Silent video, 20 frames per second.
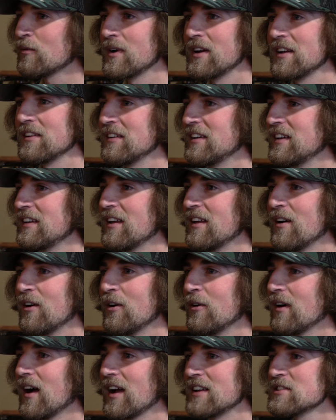really,
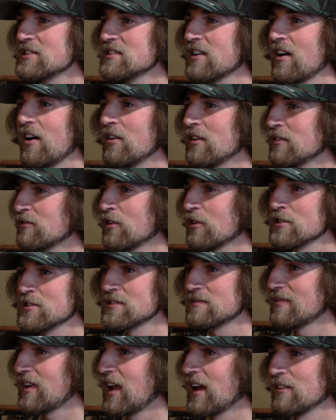no. Yeah. I just call it first
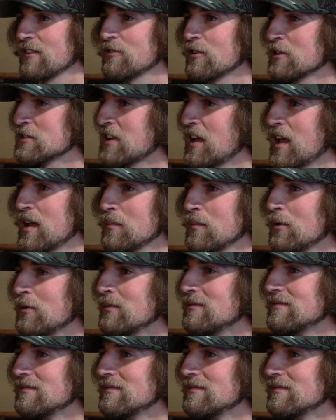cable.